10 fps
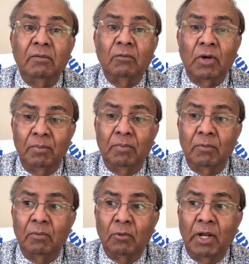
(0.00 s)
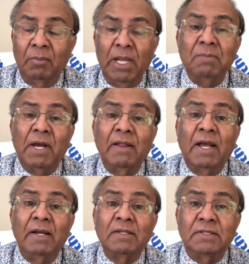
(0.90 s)
What I mean by
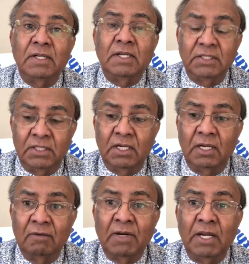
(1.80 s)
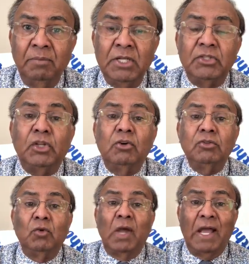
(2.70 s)
that is the digital divide means those
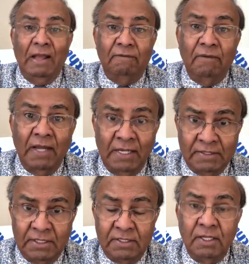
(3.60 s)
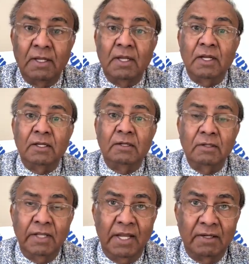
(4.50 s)
who have access to
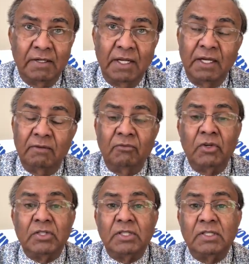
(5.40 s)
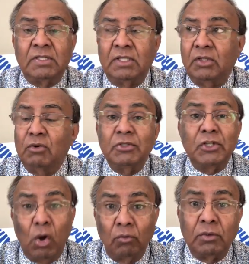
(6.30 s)
the internet versus those who
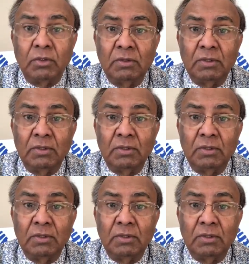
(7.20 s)
don't.